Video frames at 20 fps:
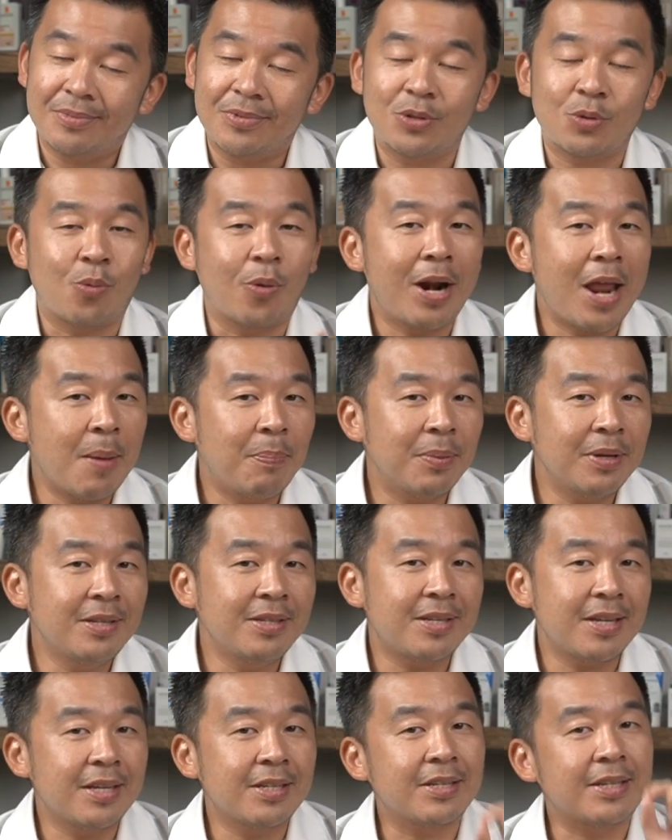So what
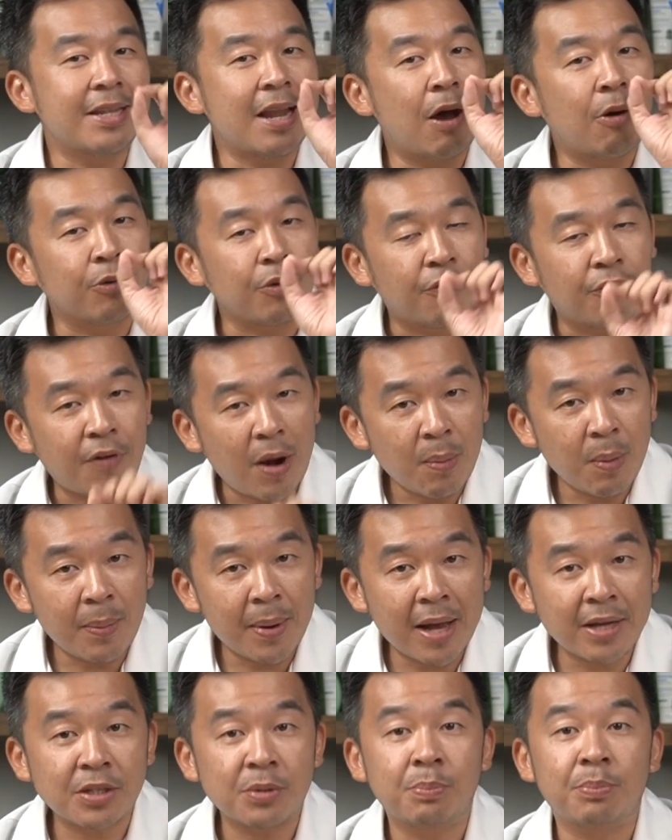happens is now your
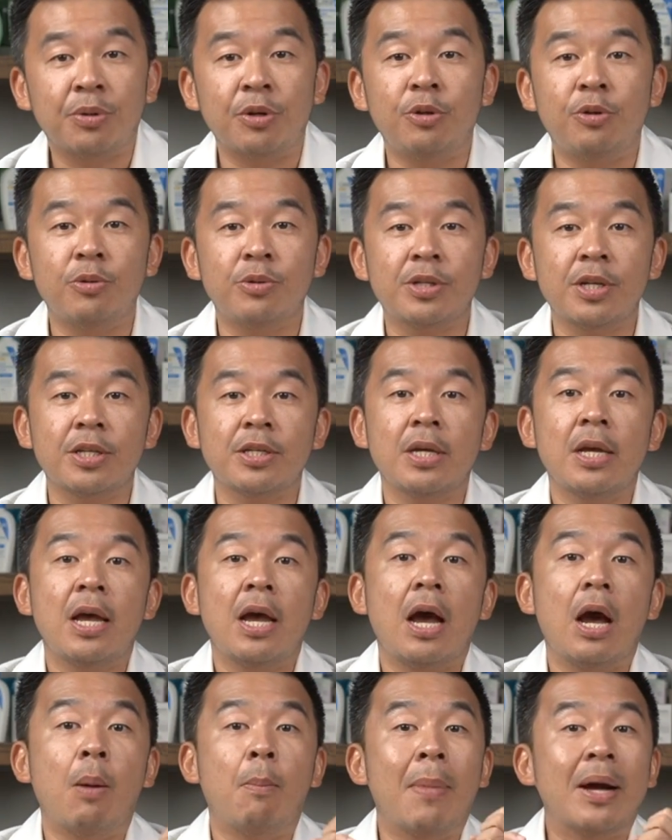fibroblast produces
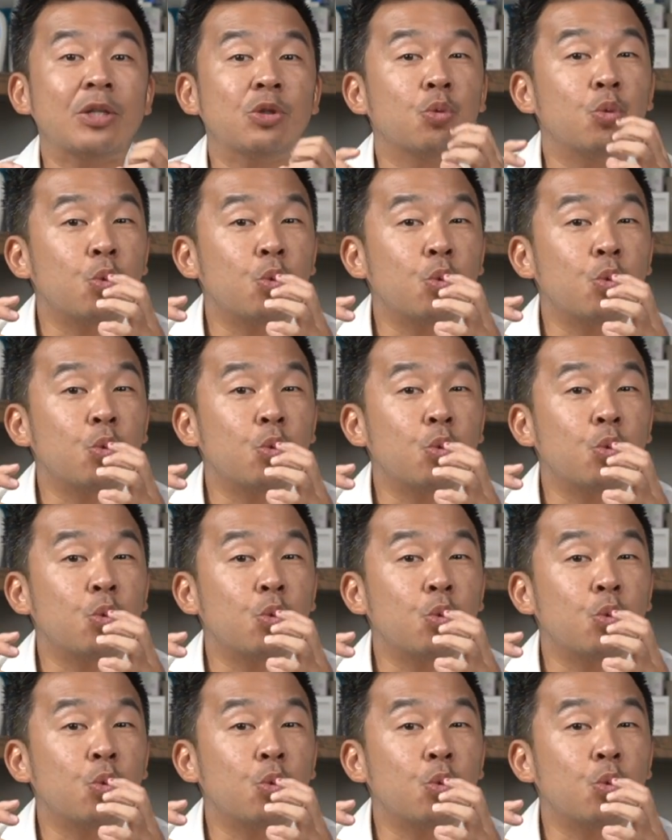a much